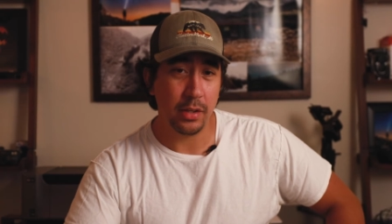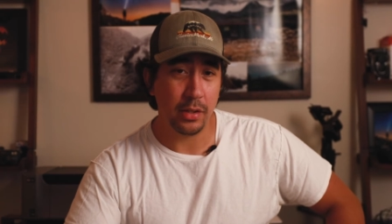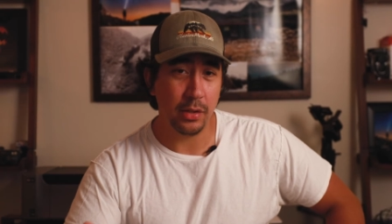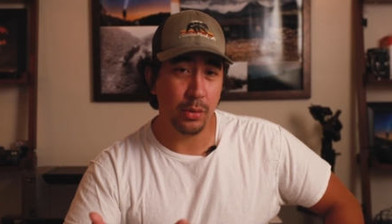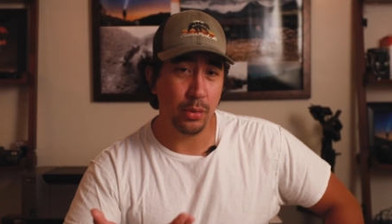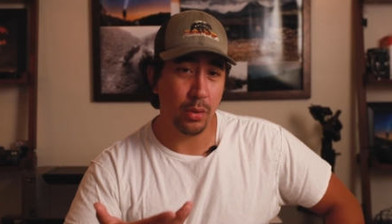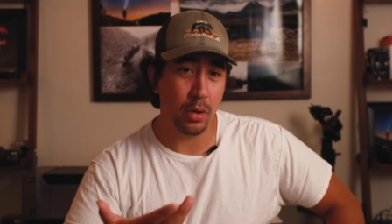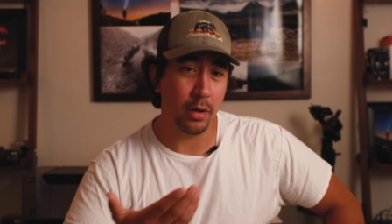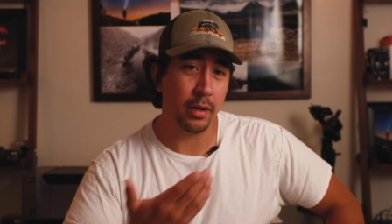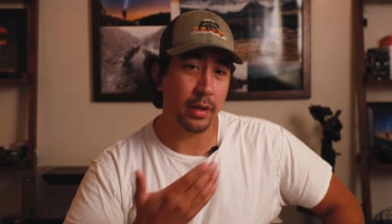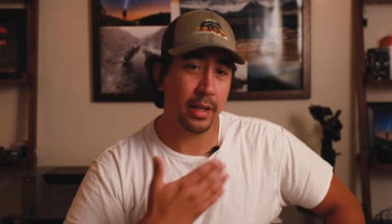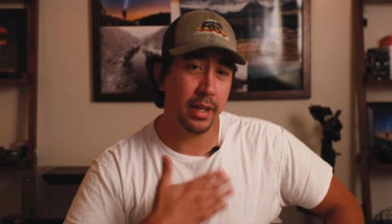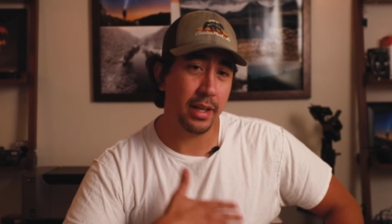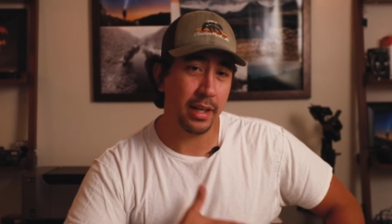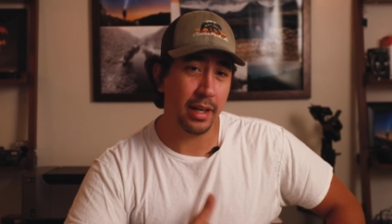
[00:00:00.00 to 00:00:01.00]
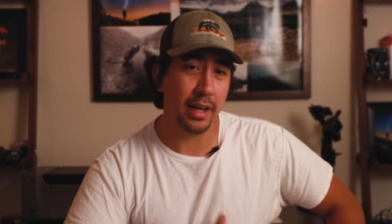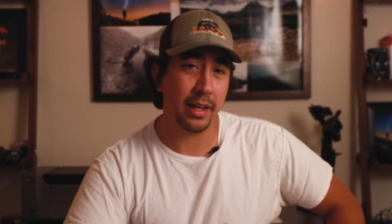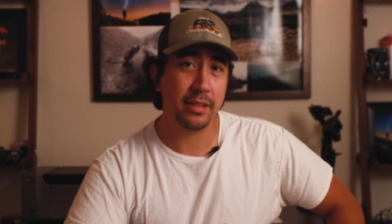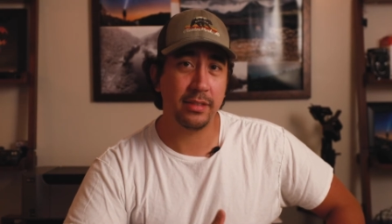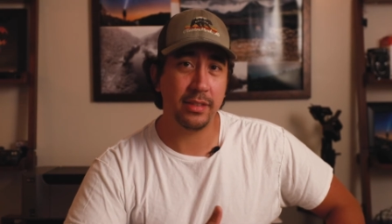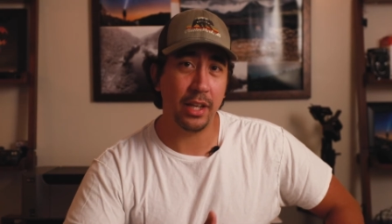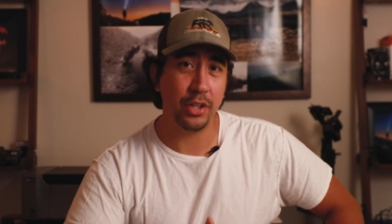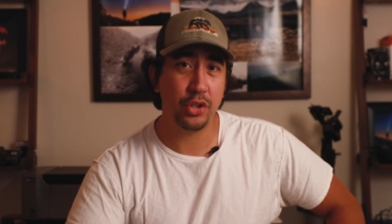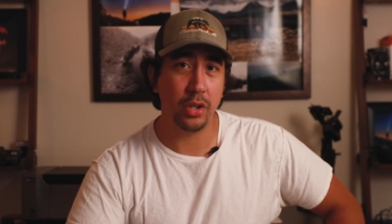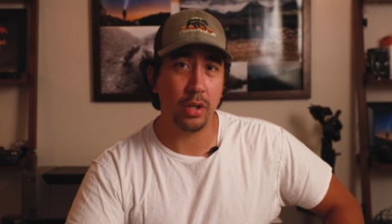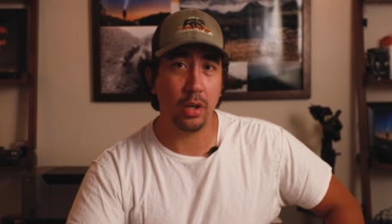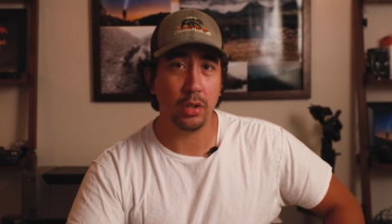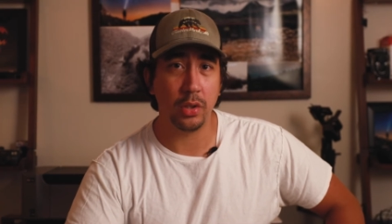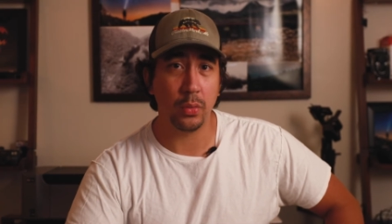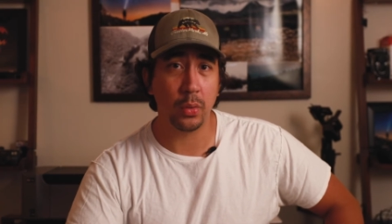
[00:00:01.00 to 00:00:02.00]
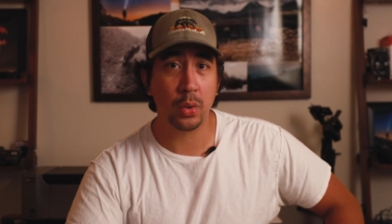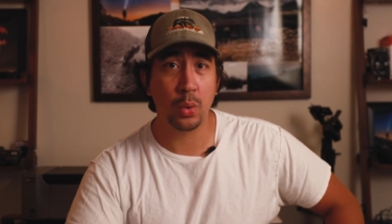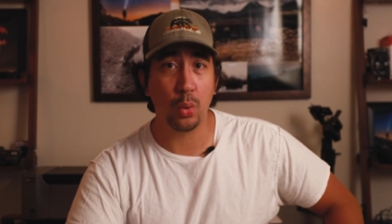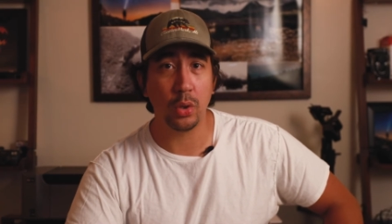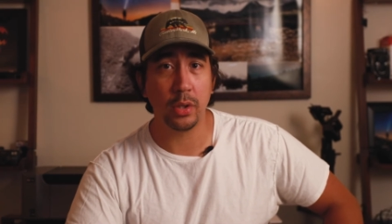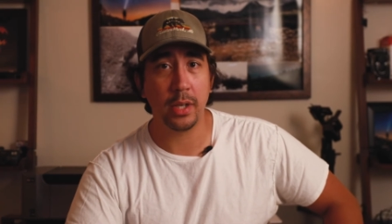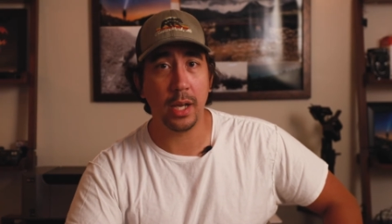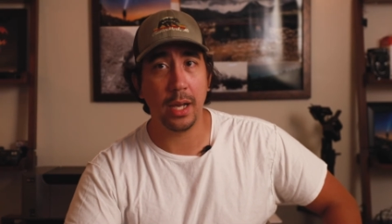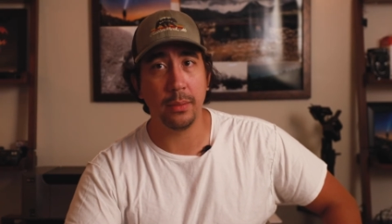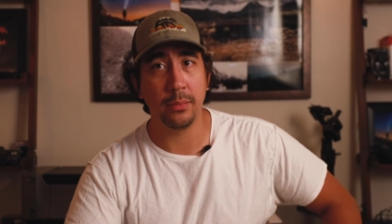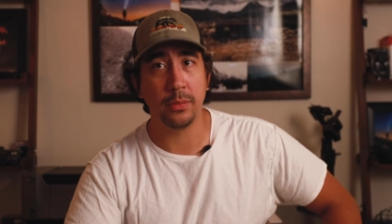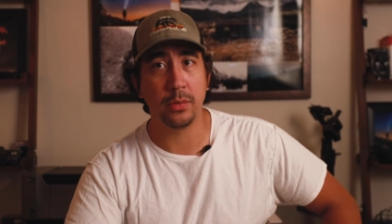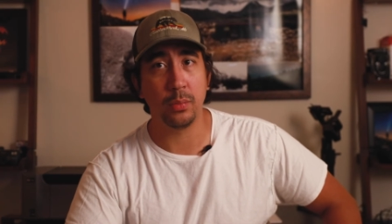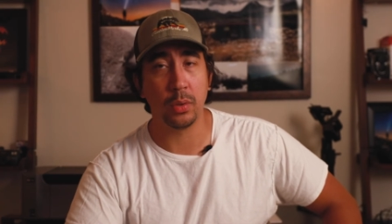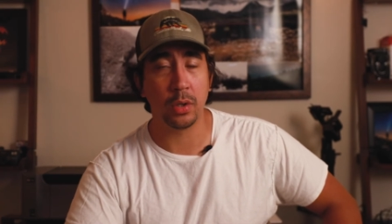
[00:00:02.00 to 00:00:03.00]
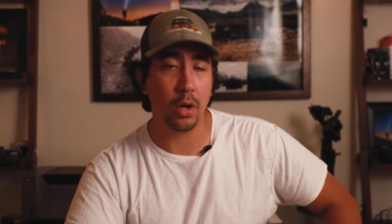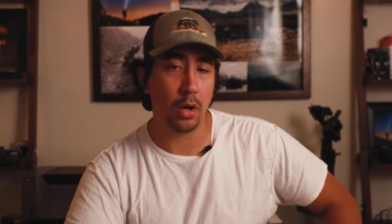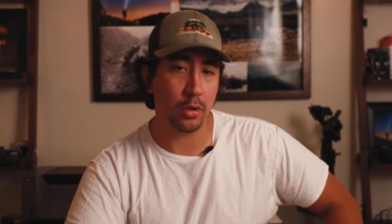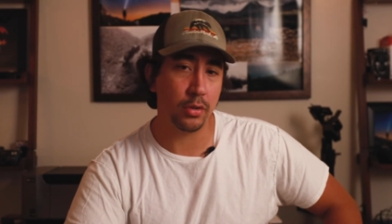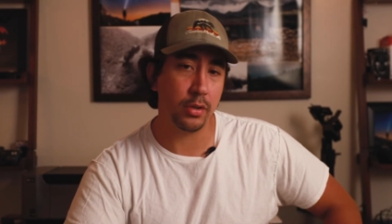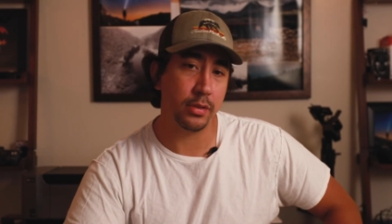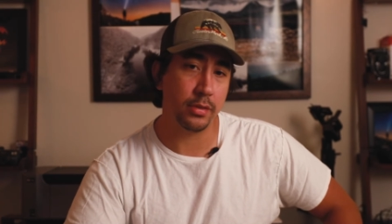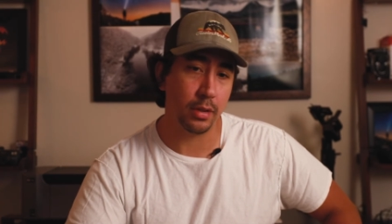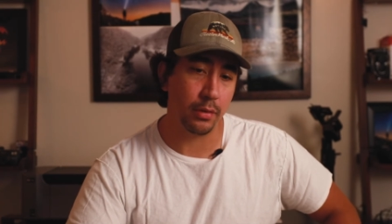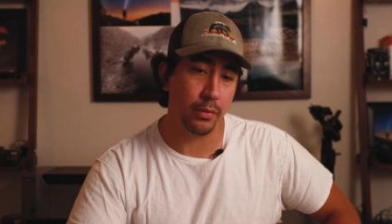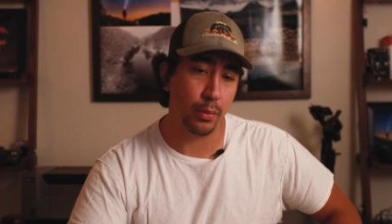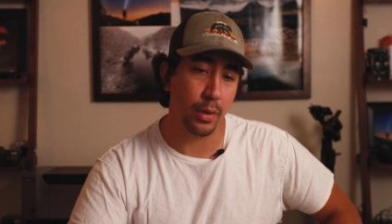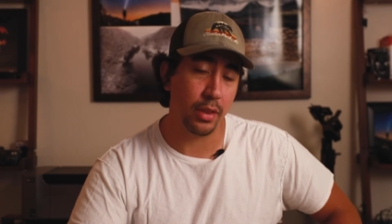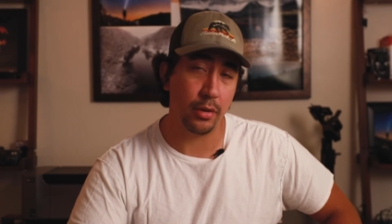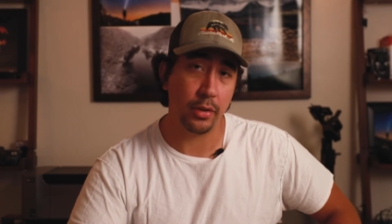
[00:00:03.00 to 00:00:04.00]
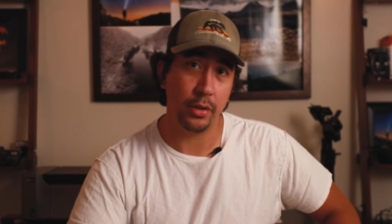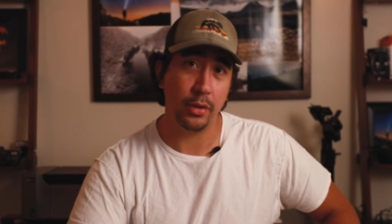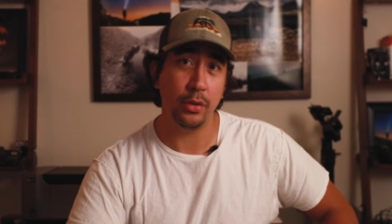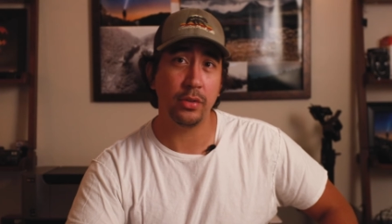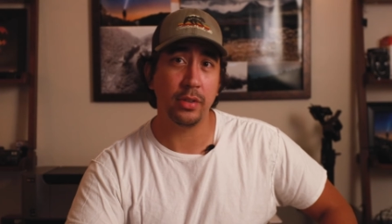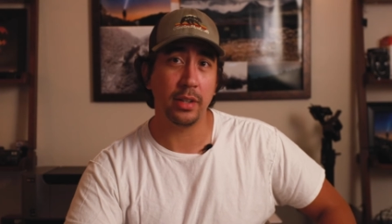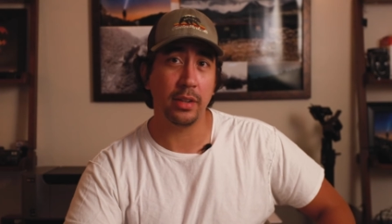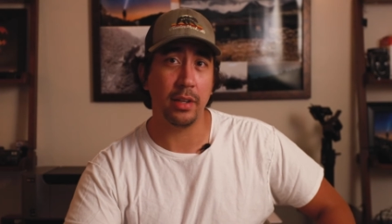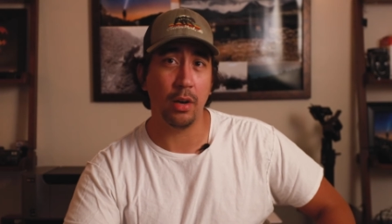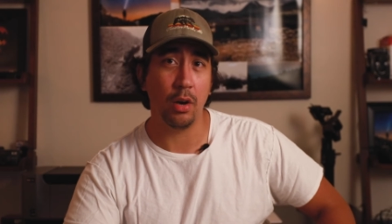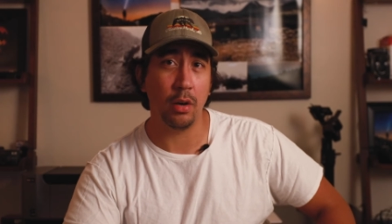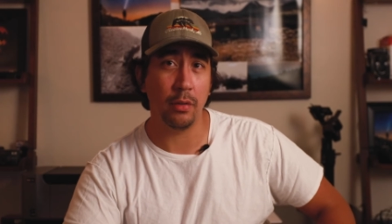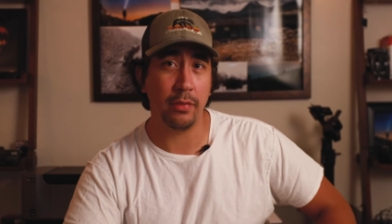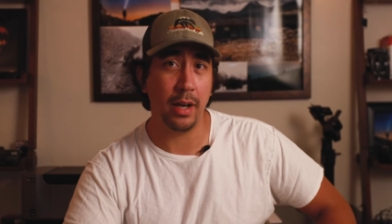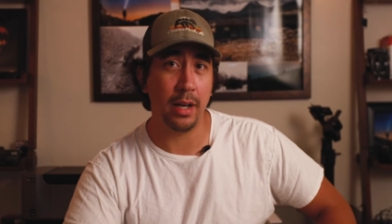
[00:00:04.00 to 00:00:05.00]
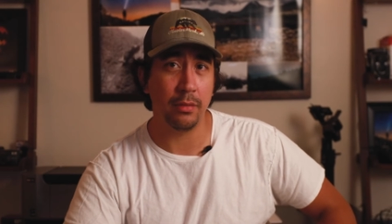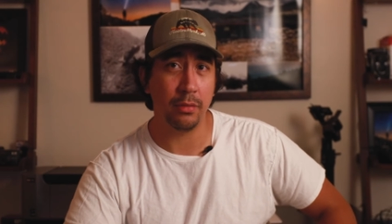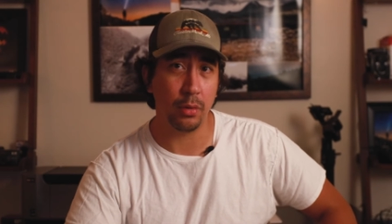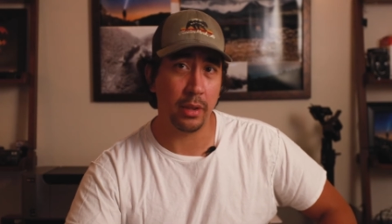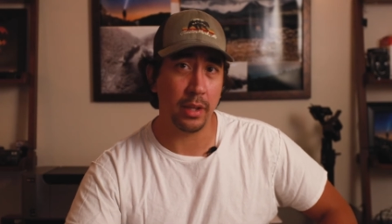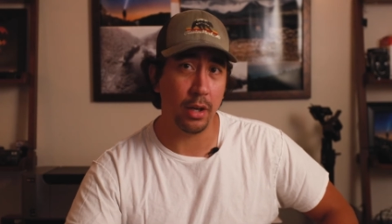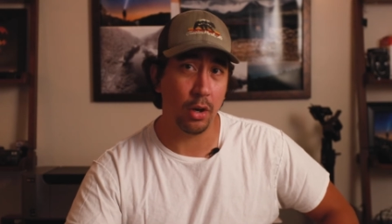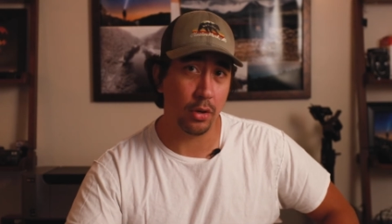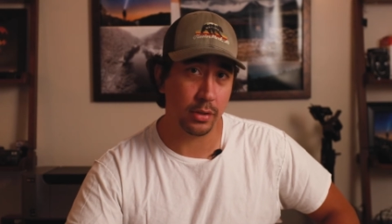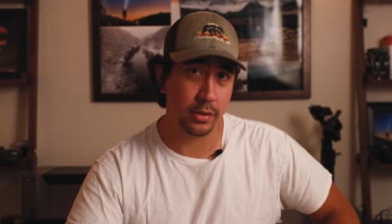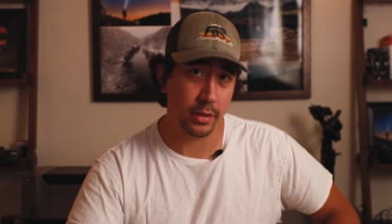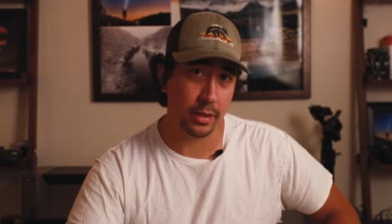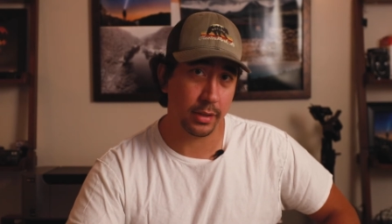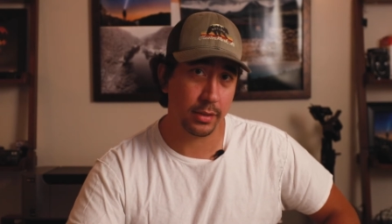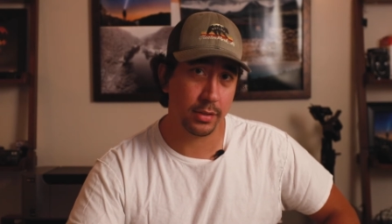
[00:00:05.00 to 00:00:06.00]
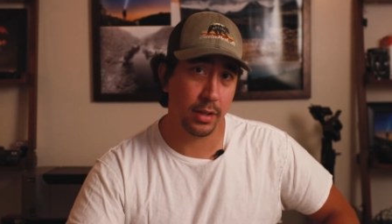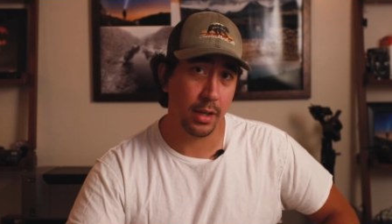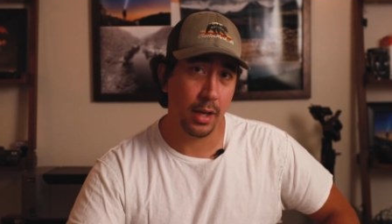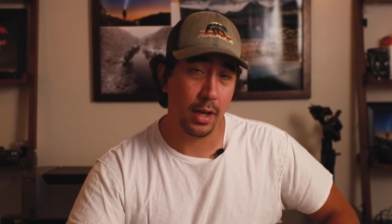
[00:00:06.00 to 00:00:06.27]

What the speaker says: you are getting an extension on your record times regardless of whether you're using the R5 or the R6.